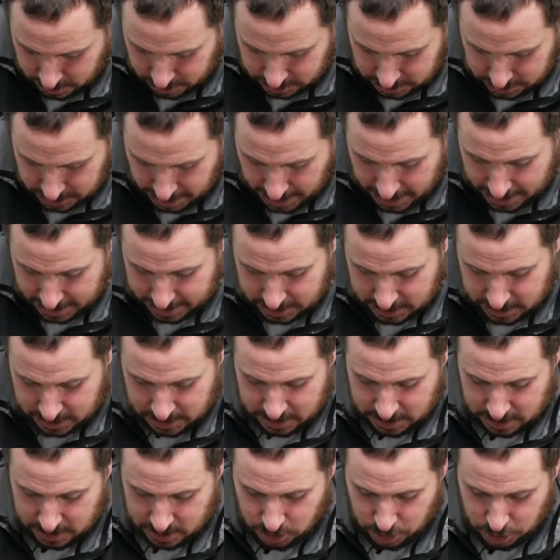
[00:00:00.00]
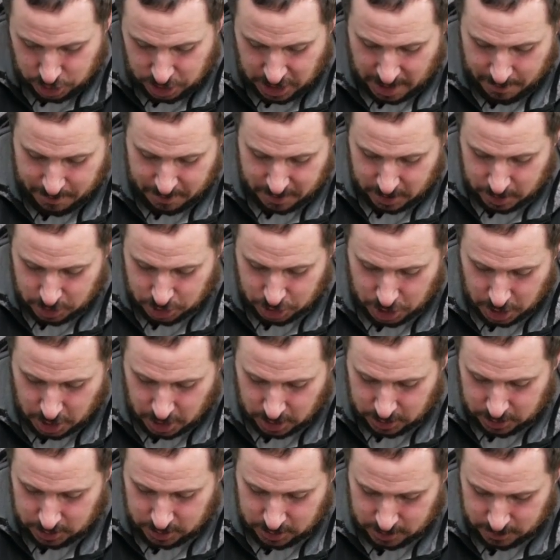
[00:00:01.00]
the size and shape of these
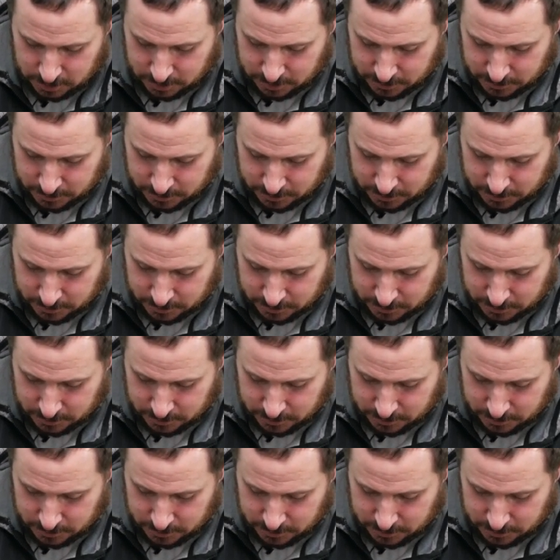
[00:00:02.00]
chunks